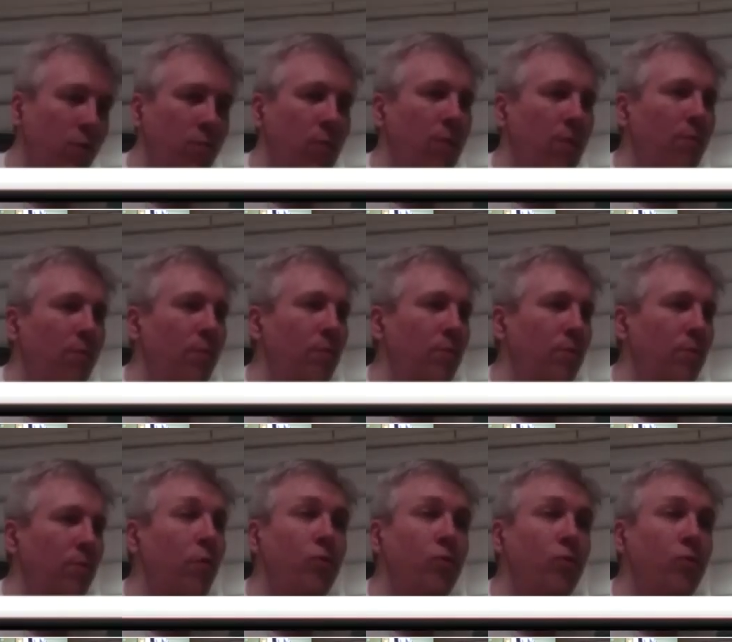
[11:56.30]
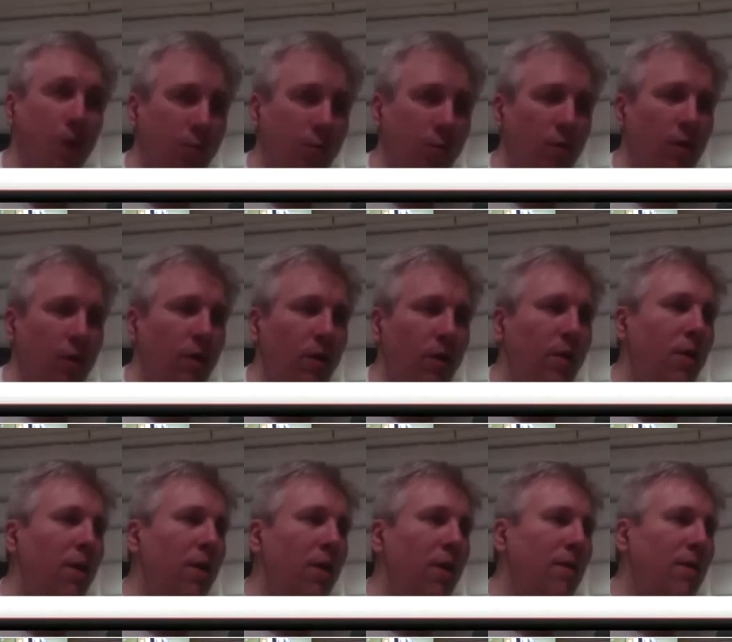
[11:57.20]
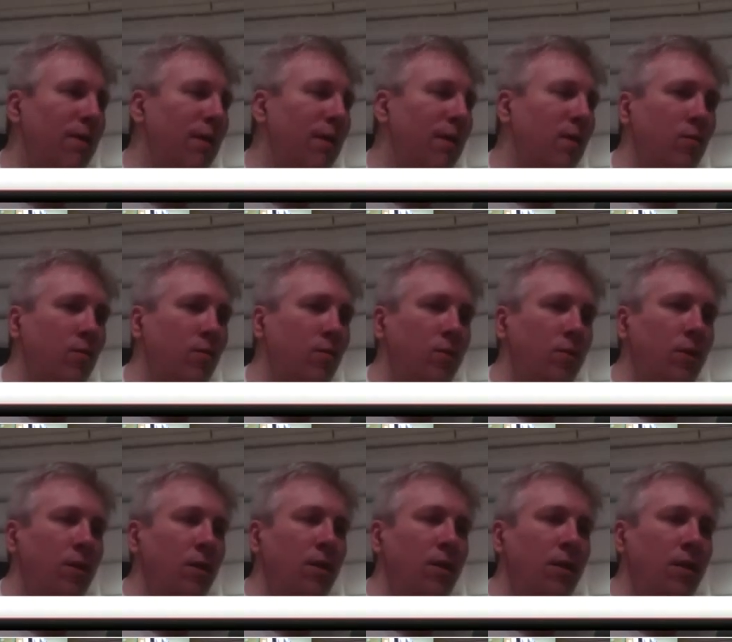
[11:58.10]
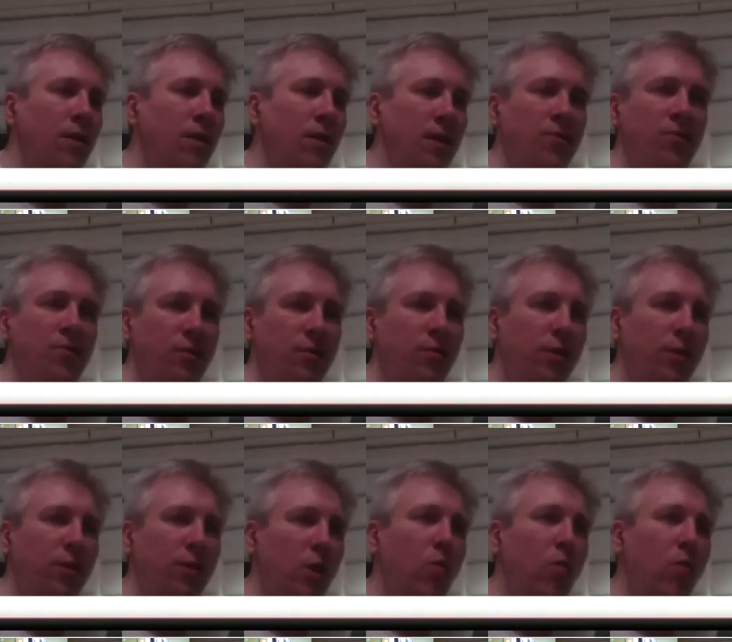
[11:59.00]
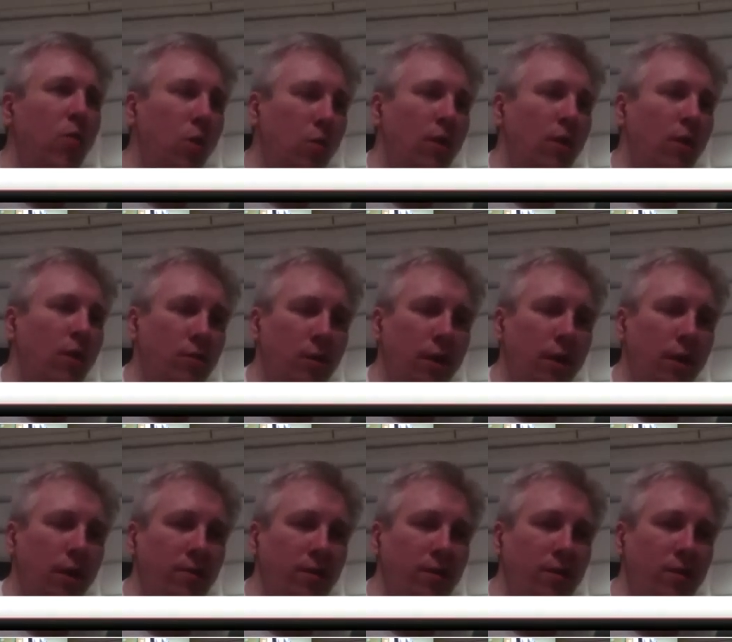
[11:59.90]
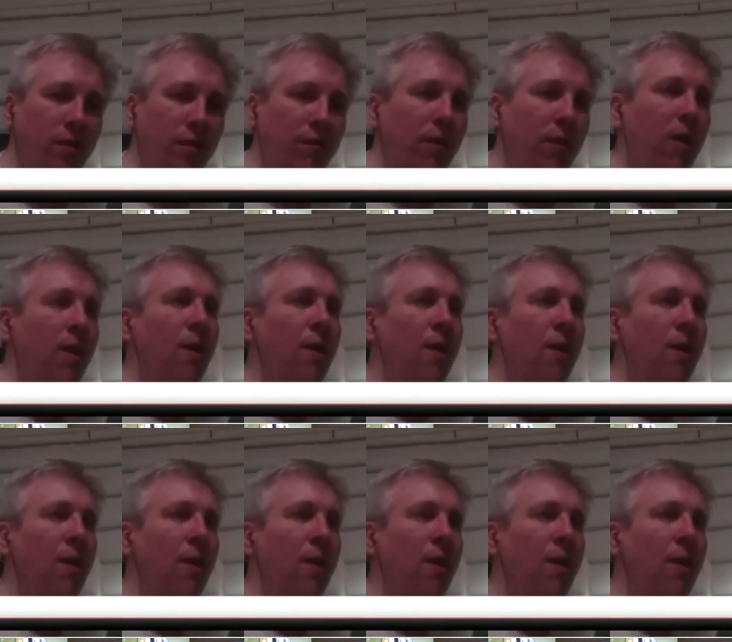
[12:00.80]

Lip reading: People know jQuery. They don't necessarily know all the underlying stuff.